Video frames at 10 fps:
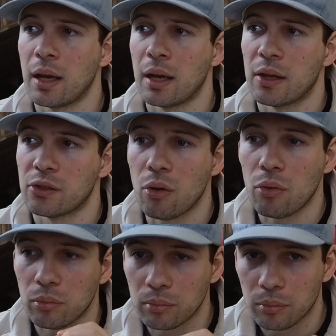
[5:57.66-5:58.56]

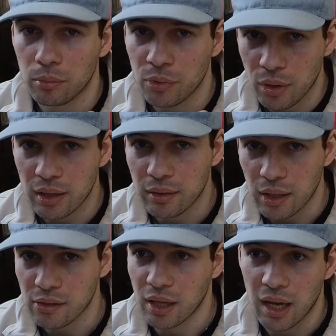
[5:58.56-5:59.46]
So you get
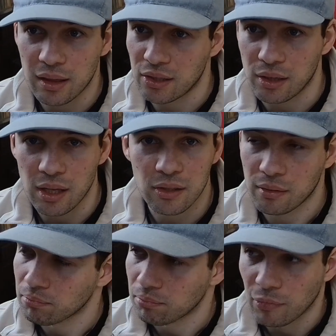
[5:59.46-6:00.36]
this list,
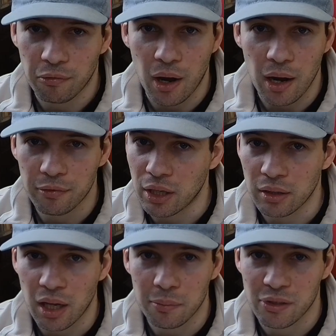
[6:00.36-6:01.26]
5-10
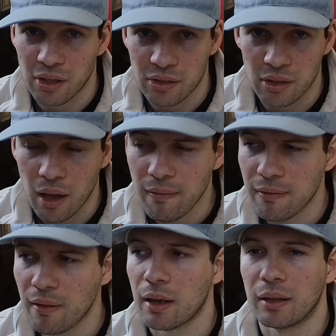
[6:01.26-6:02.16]
games is enough.
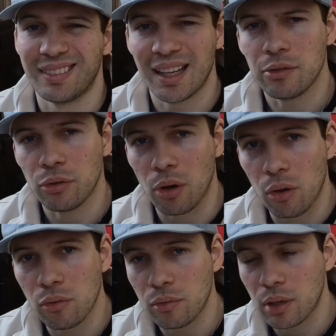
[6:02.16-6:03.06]
Then you
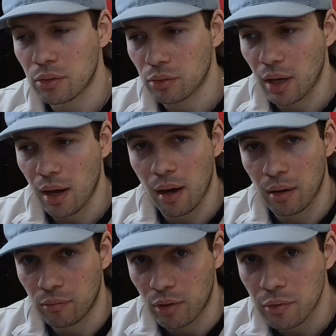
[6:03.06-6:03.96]
go into the
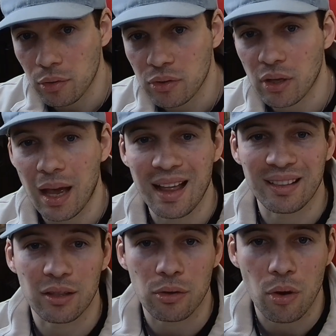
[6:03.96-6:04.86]
reviews
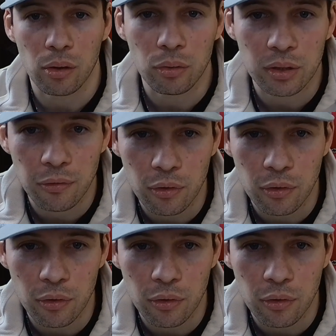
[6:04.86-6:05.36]
and you are looking for